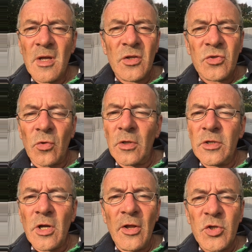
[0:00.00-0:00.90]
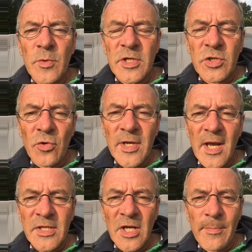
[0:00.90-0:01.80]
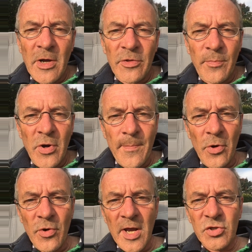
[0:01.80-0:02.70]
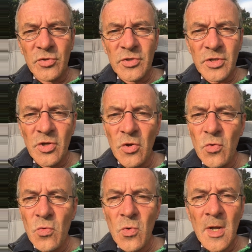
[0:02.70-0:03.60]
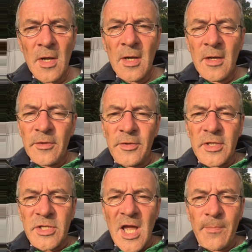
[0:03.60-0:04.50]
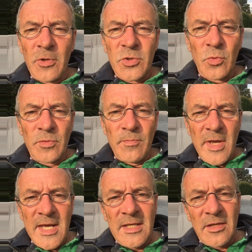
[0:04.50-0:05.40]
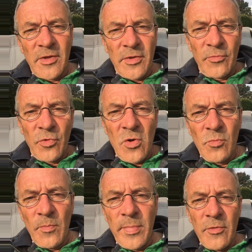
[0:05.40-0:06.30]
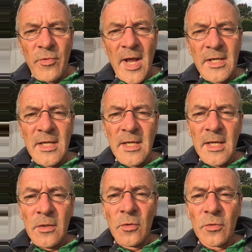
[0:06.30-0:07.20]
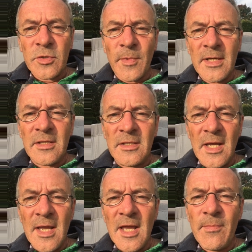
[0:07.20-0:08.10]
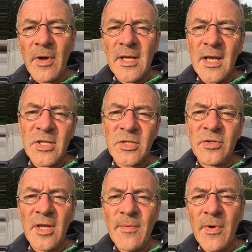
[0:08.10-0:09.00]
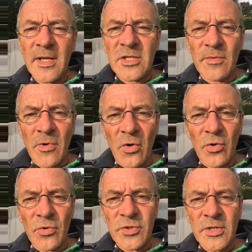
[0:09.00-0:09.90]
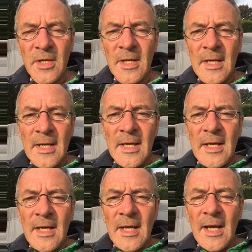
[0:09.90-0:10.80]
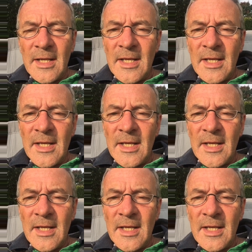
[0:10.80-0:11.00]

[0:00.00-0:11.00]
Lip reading: we saw yesterday about the preparations and who the disciples would meet and that the room would be ready. He knows my today, my yesterday, my tomorrows. And